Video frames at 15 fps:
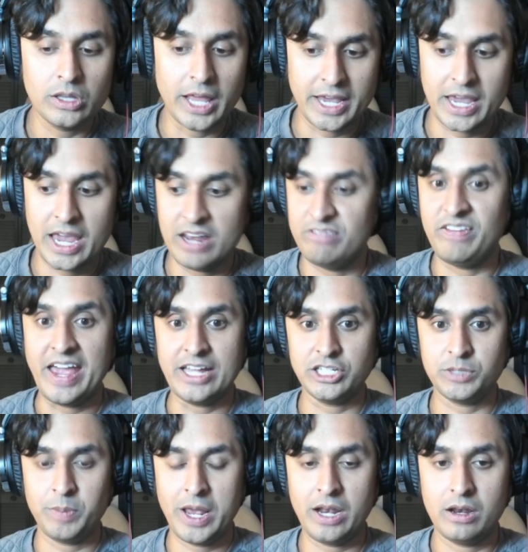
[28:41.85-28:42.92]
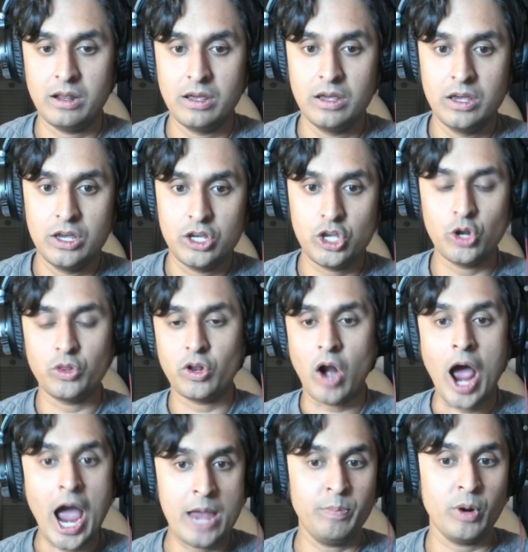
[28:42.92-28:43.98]
like advancement, you know
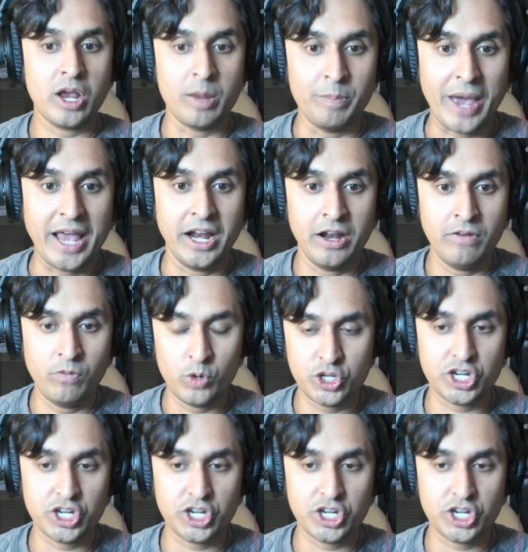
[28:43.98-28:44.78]
they're hyper competitive,